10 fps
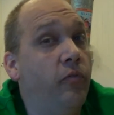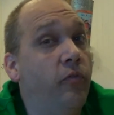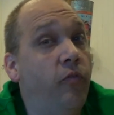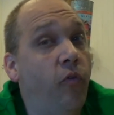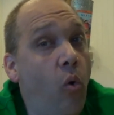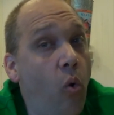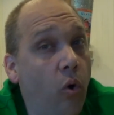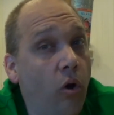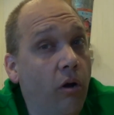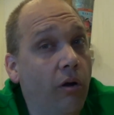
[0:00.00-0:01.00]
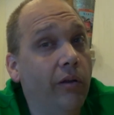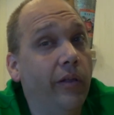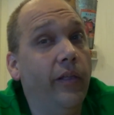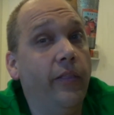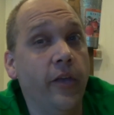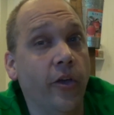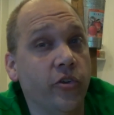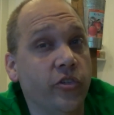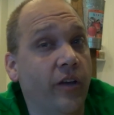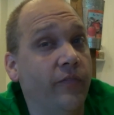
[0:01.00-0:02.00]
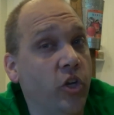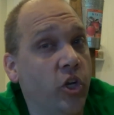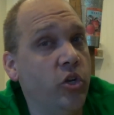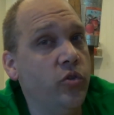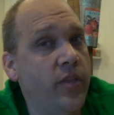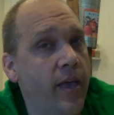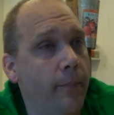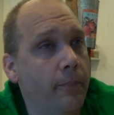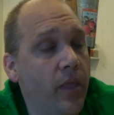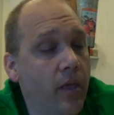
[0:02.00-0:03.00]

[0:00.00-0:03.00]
for the other stuff, you can use them.